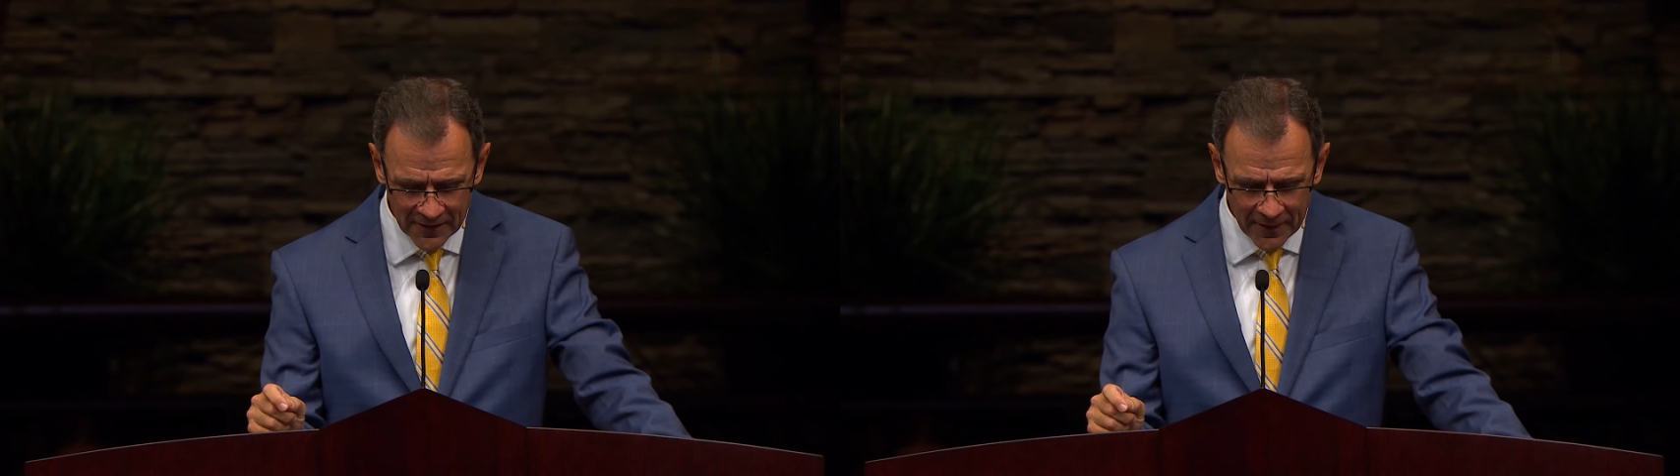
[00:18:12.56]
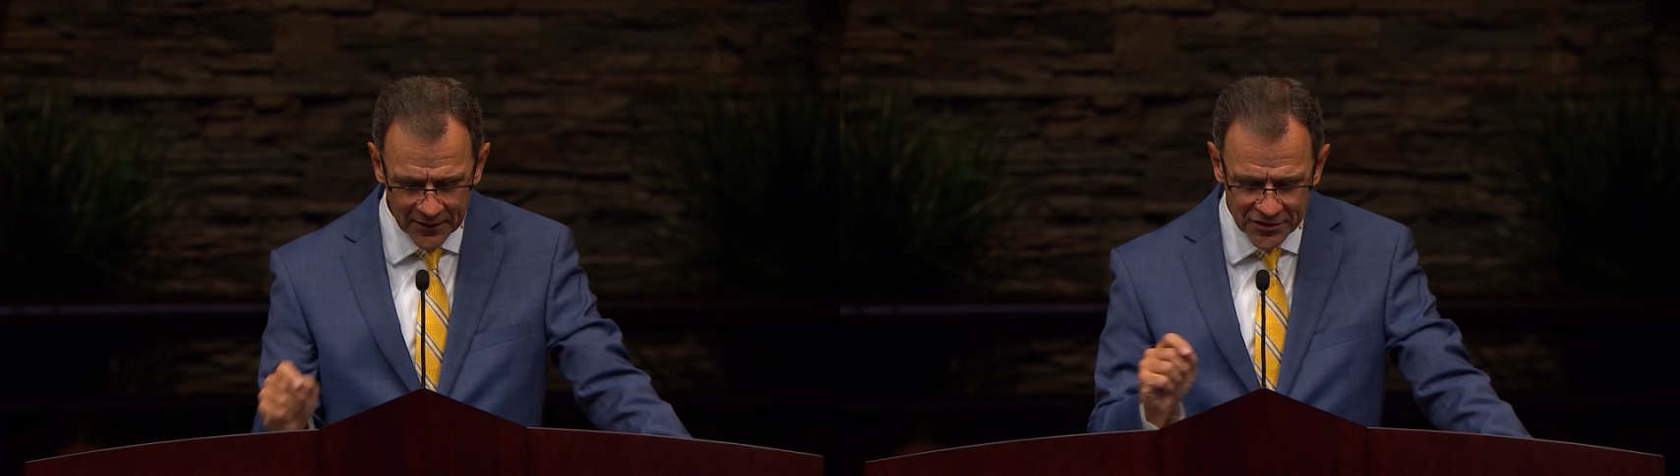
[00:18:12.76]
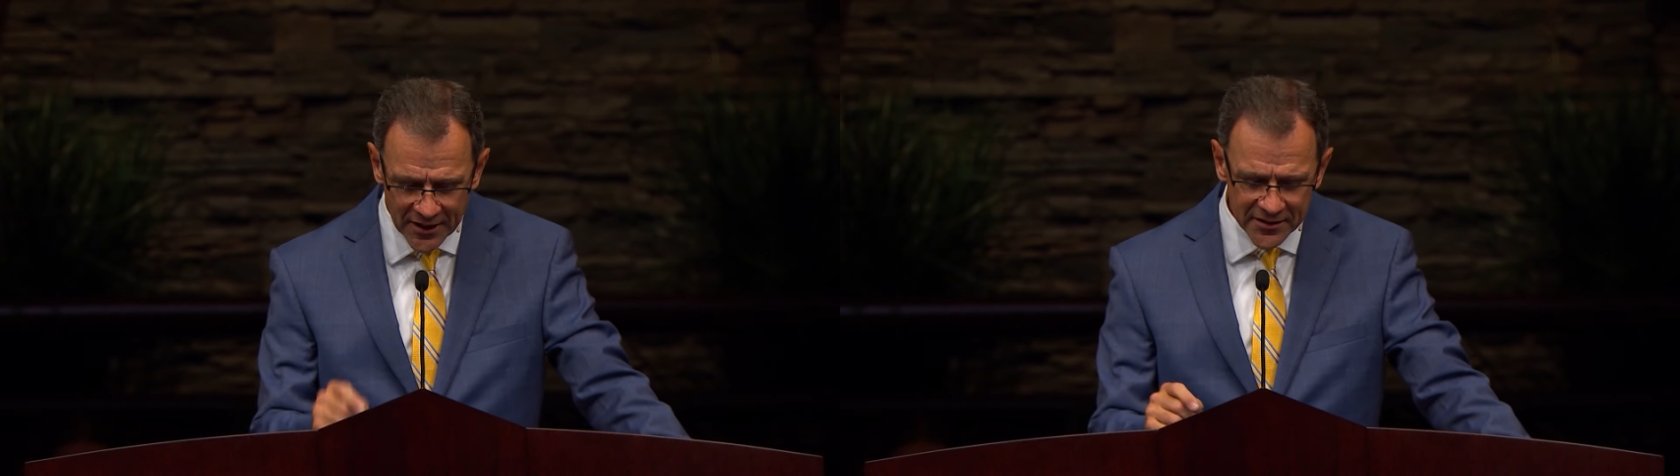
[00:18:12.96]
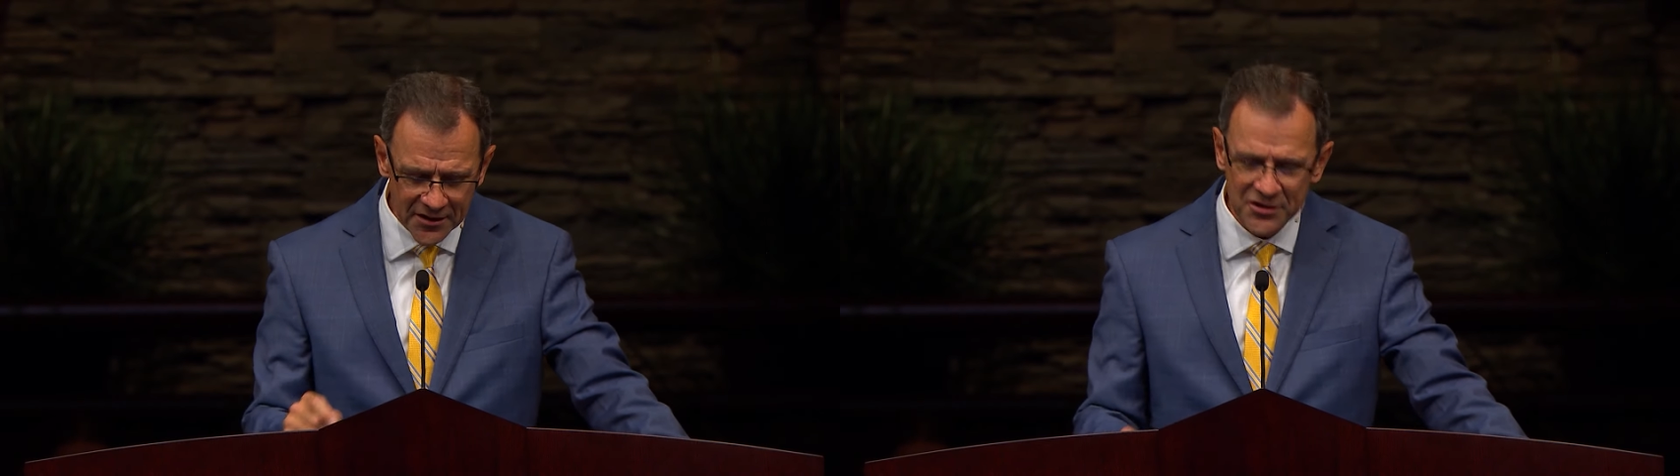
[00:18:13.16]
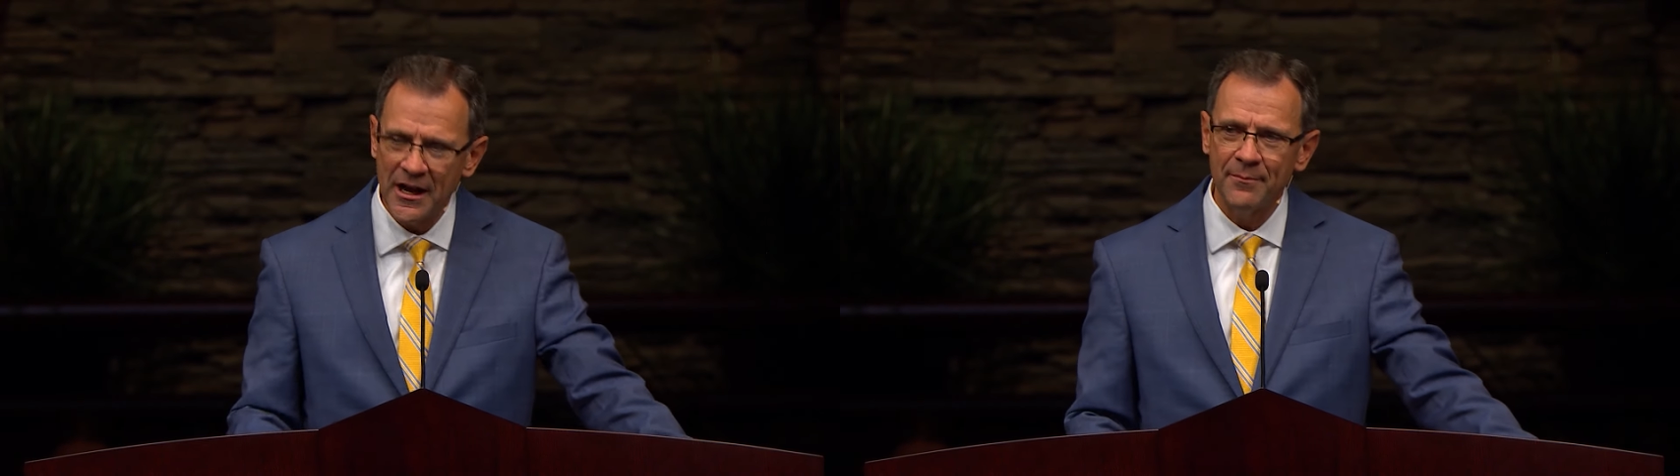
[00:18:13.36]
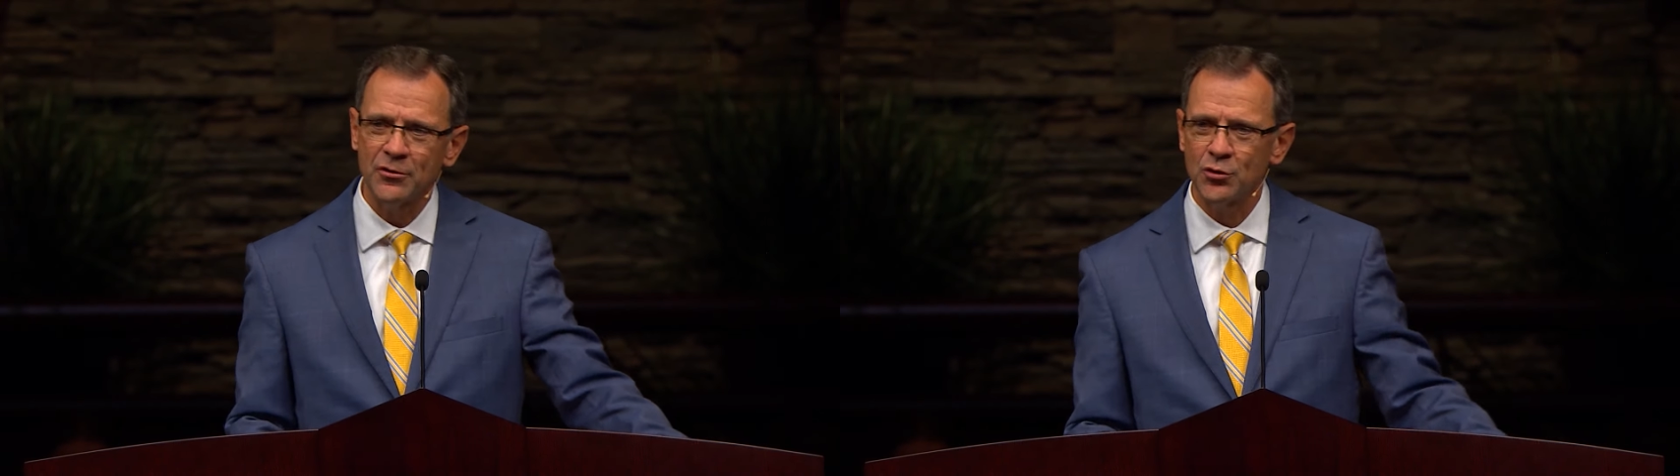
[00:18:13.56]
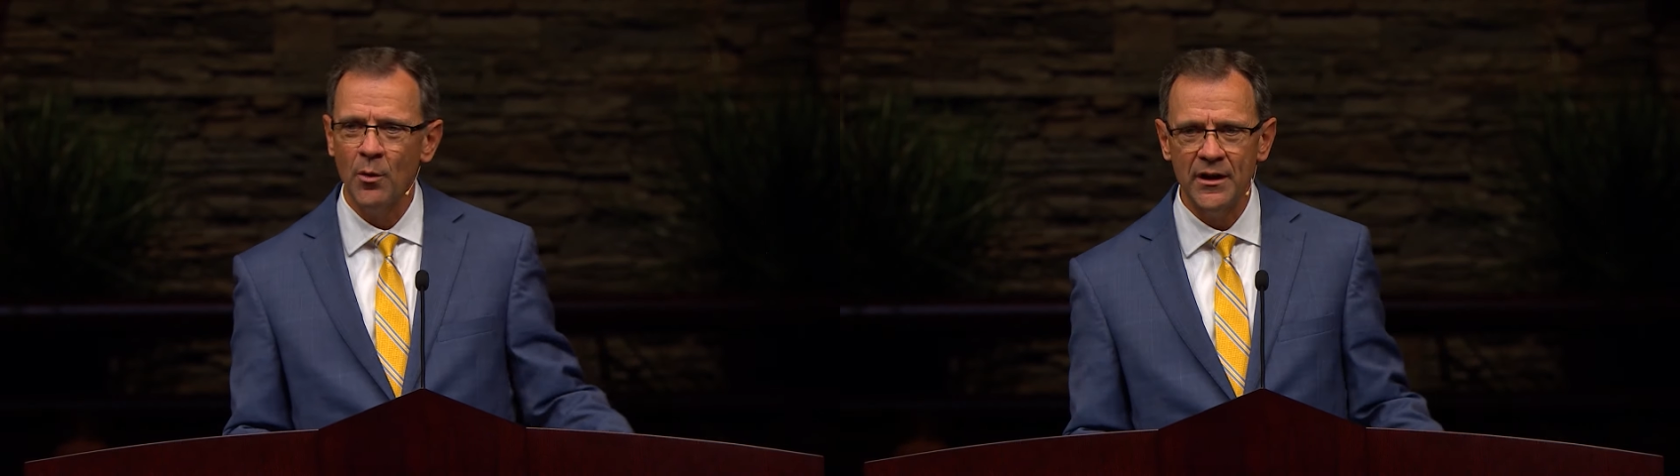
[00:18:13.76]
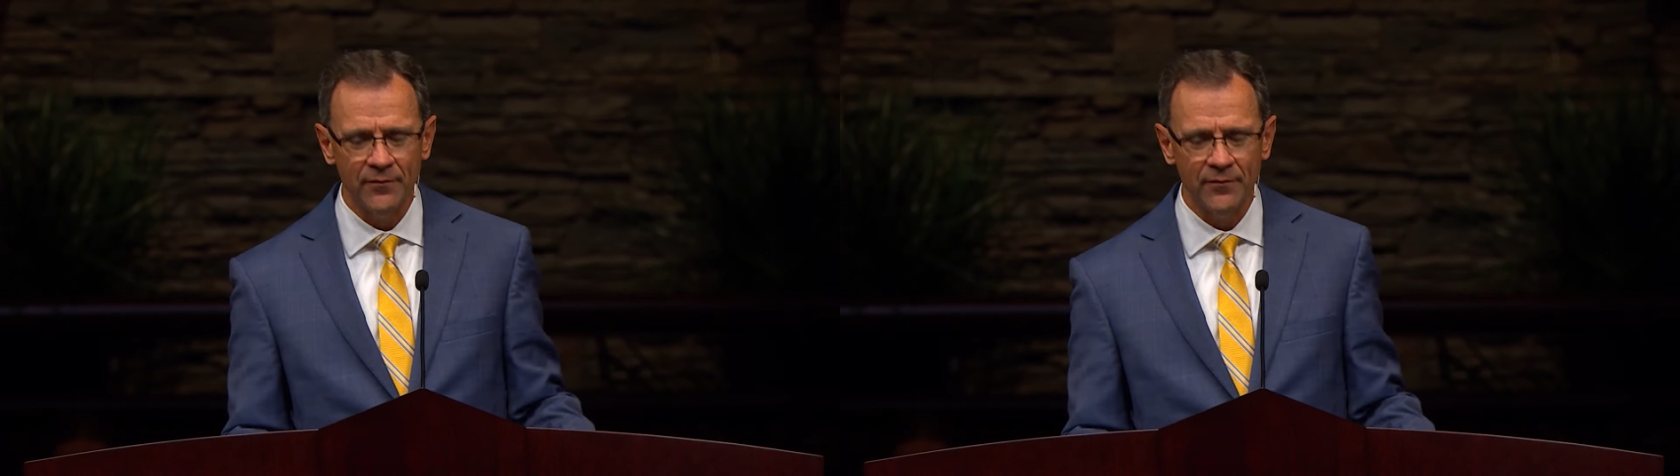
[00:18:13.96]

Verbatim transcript: In Genesis chapter 20,